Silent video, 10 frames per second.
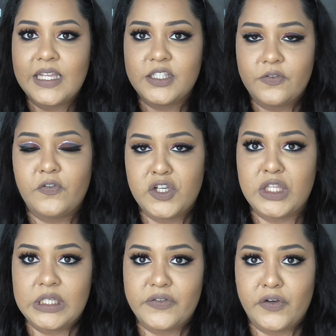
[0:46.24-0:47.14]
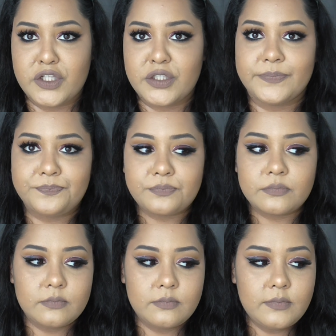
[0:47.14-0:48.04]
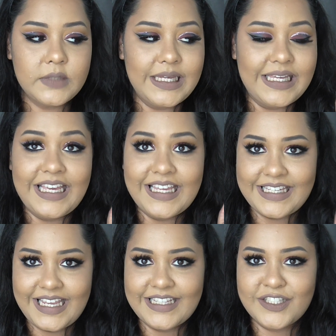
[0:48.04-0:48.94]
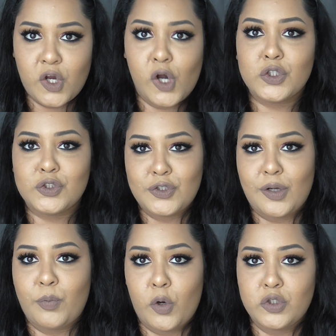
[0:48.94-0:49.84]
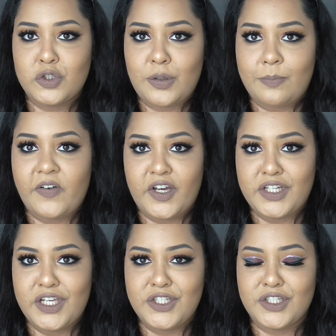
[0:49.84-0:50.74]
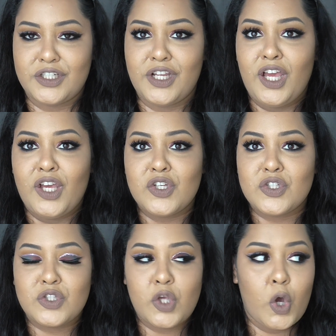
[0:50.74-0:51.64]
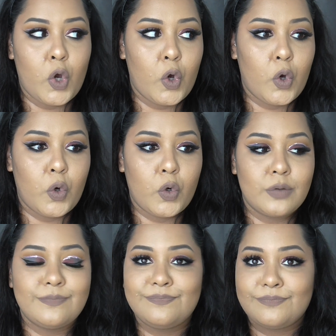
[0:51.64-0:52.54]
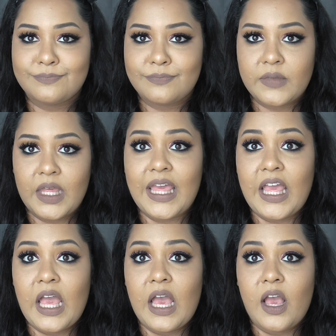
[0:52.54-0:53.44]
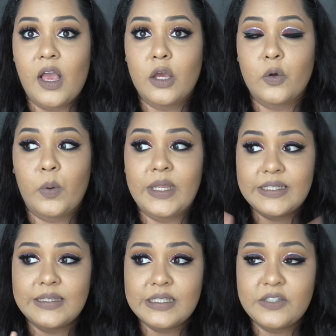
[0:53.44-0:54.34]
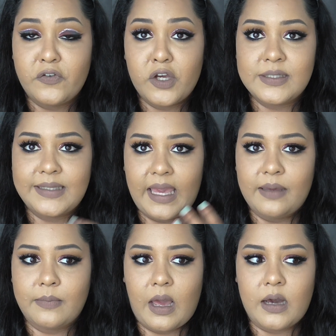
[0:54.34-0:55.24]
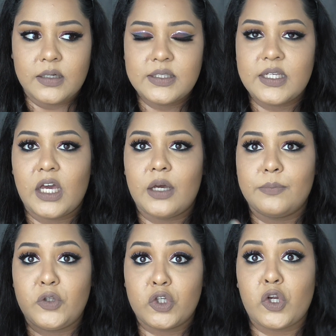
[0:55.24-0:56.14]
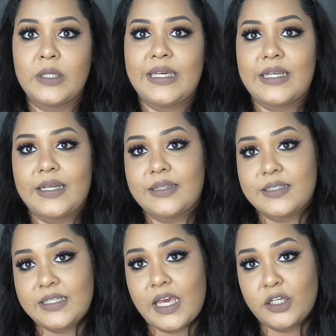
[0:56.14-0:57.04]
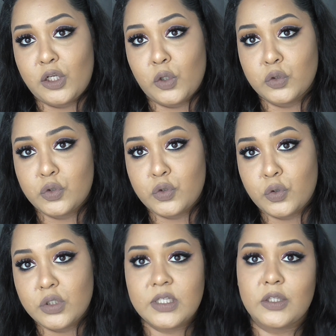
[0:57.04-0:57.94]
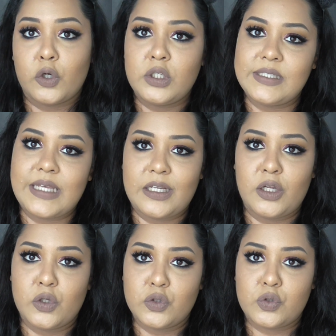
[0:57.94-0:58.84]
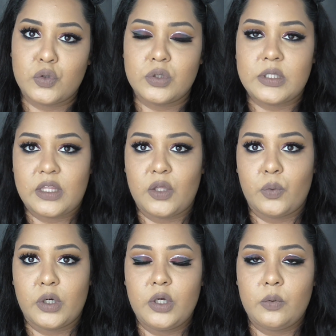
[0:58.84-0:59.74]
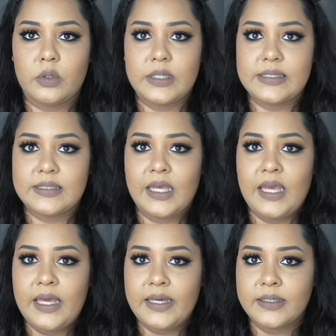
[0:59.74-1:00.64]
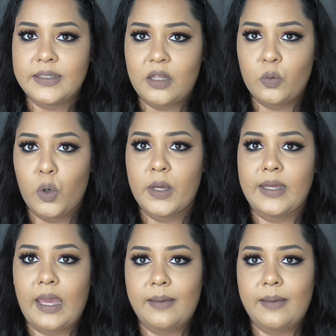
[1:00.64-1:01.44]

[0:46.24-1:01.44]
first things first. NYX Can't Stop Won't Stop foundation. So when this first came out, you could only get it at the standalone stores, and the only standalone stores that there were is Canal Walk in